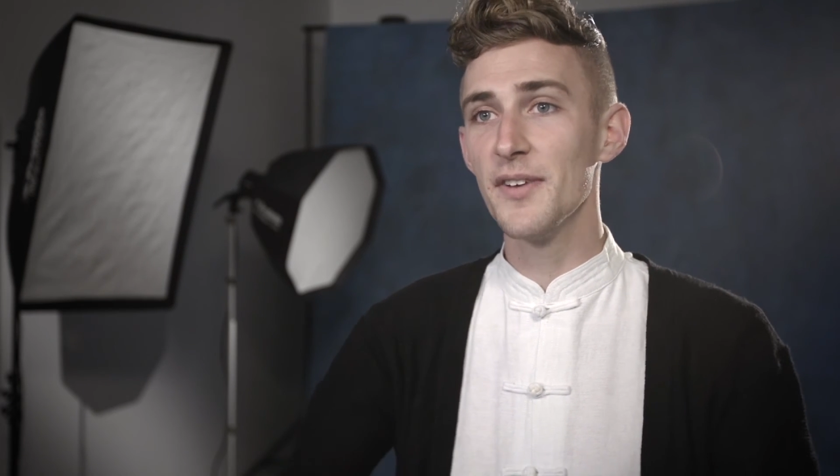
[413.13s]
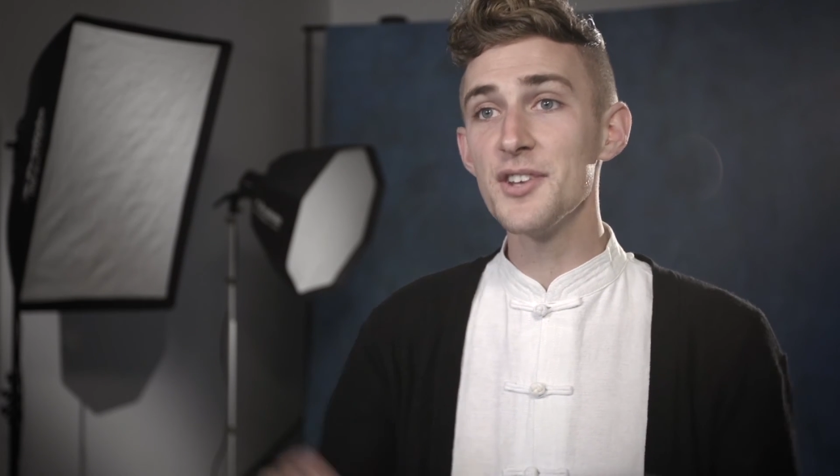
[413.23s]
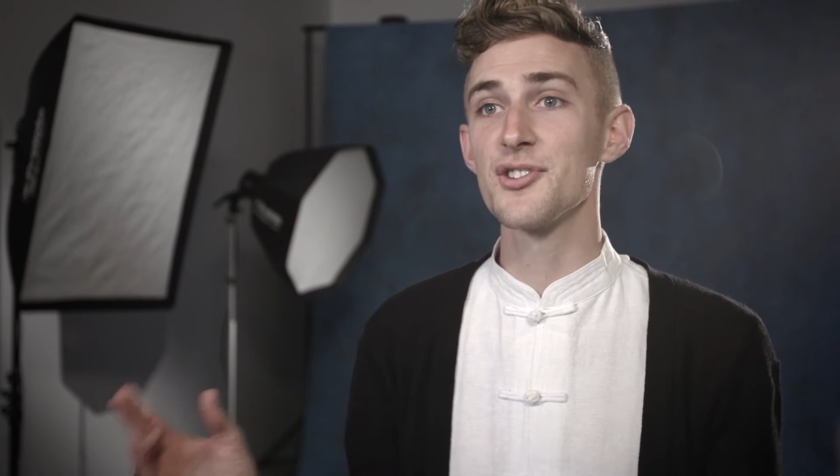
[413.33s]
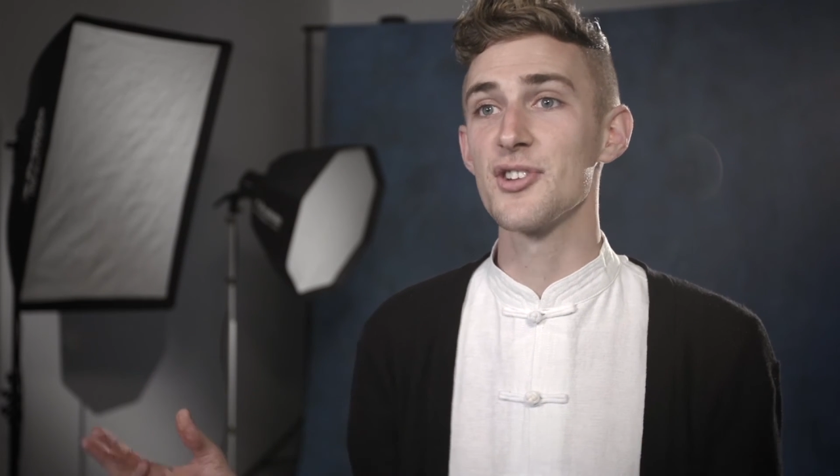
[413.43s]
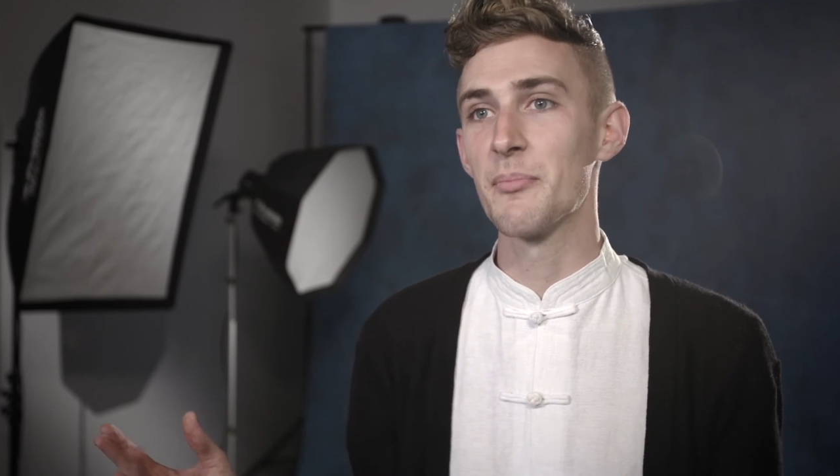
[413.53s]

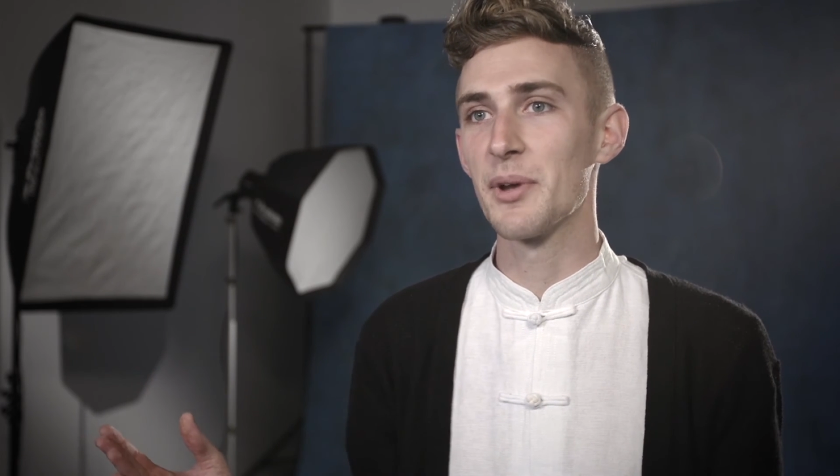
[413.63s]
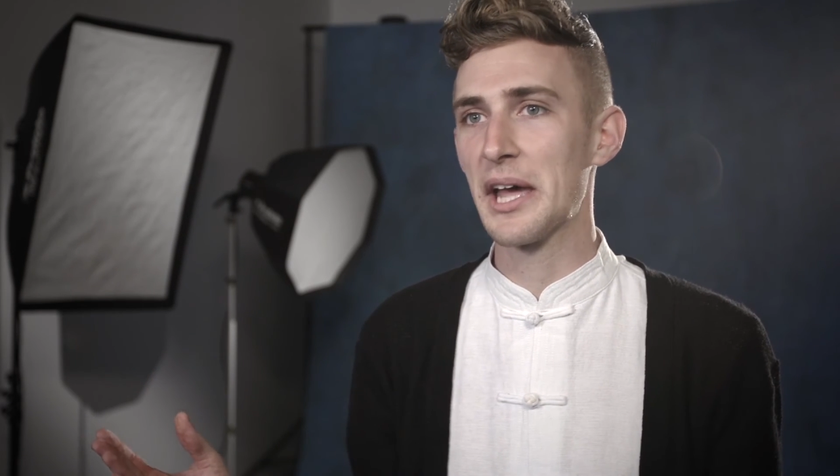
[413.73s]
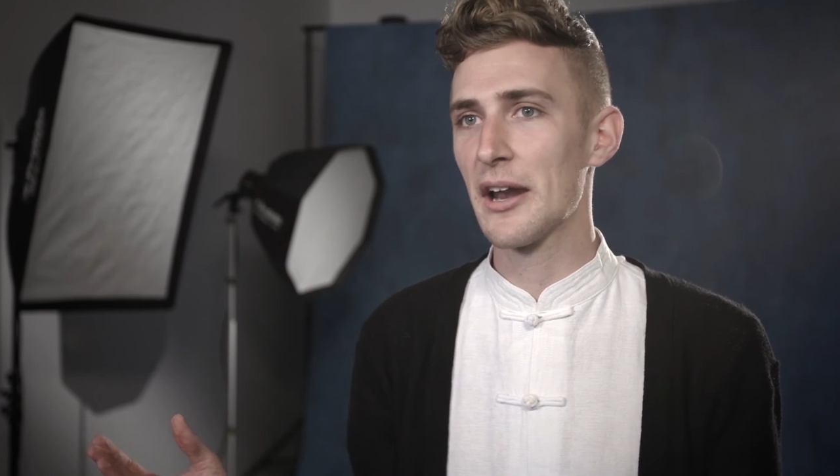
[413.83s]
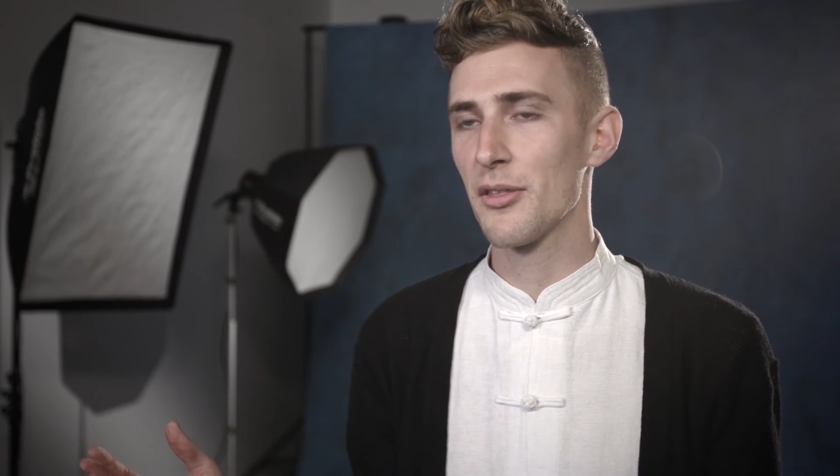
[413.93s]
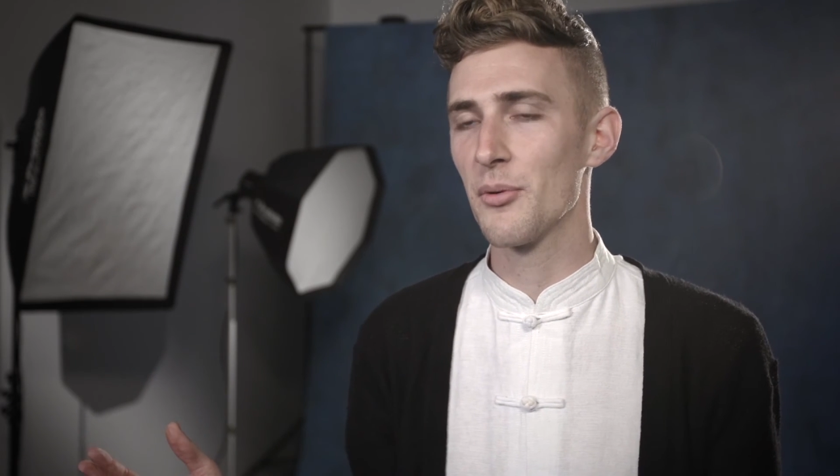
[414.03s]
fish
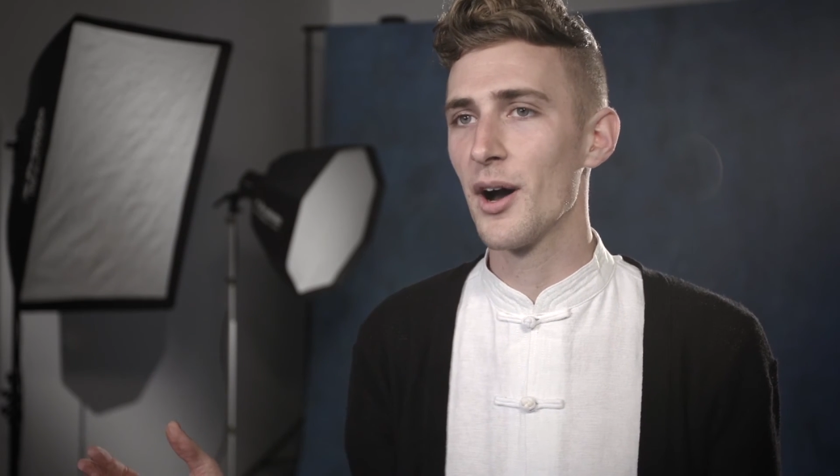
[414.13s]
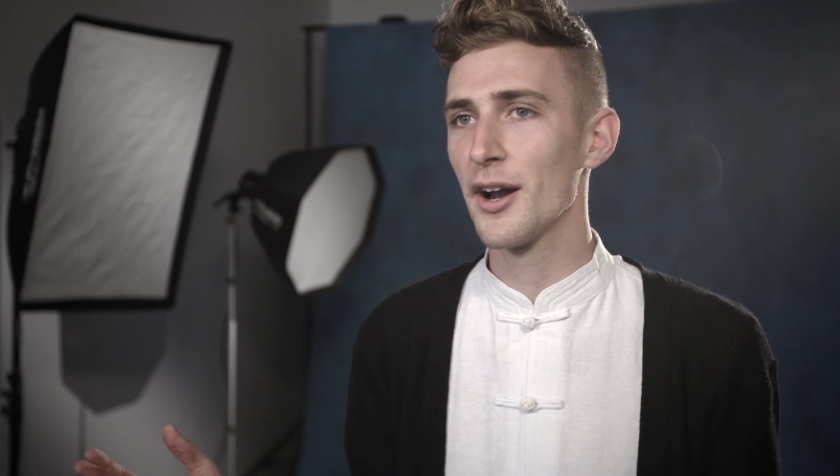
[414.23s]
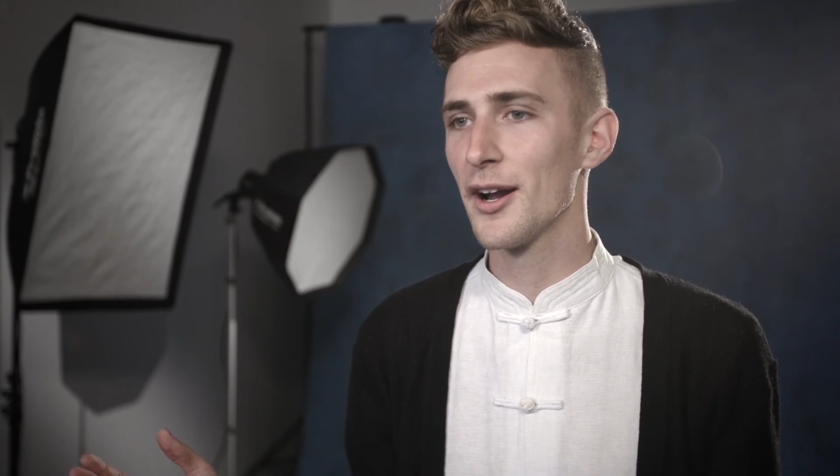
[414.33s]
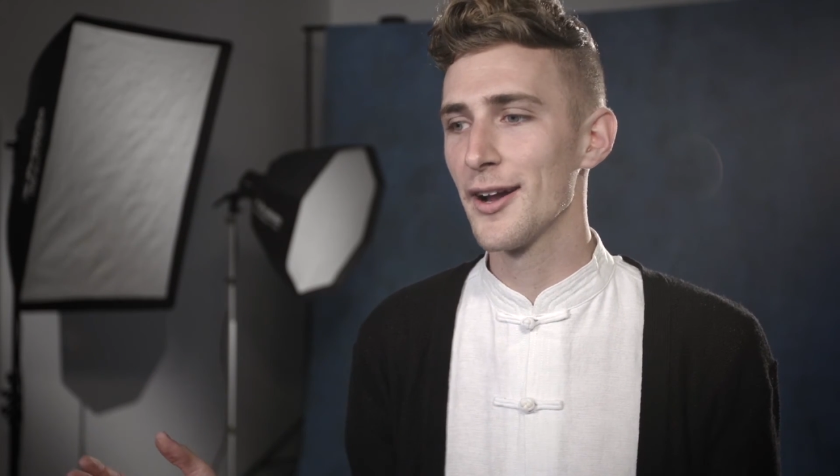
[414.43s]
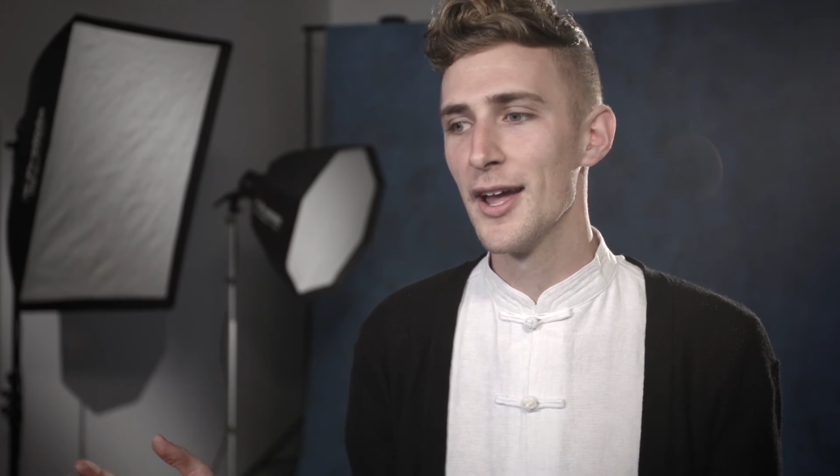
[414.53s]
jumping out of the
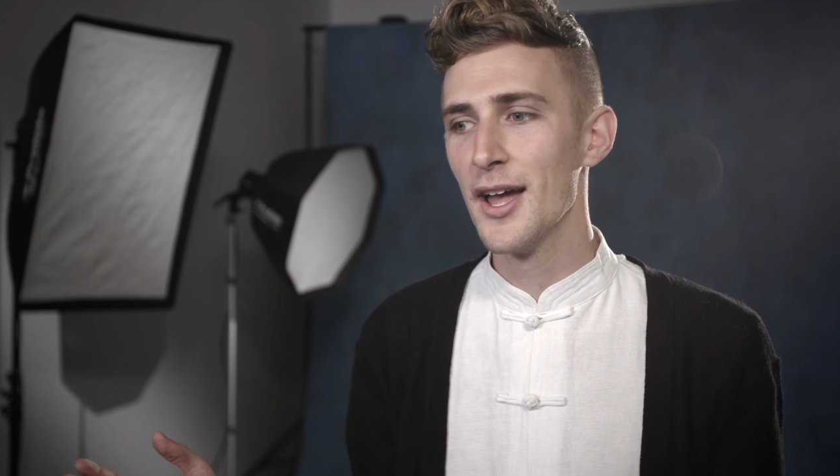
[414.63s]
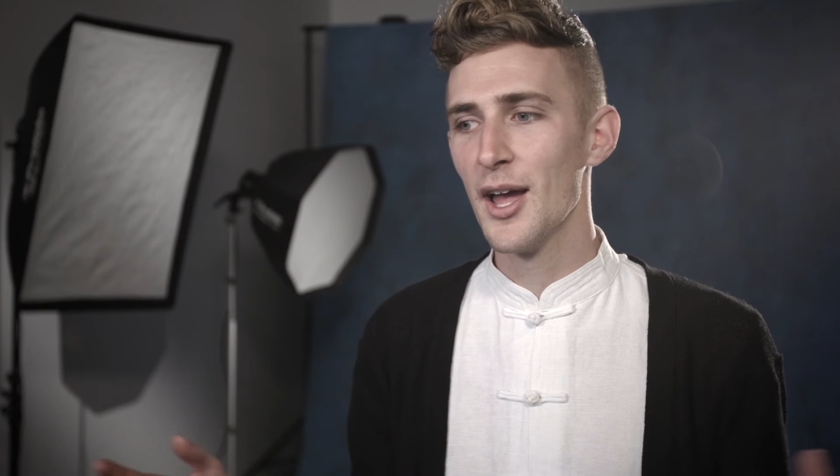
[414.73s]
water.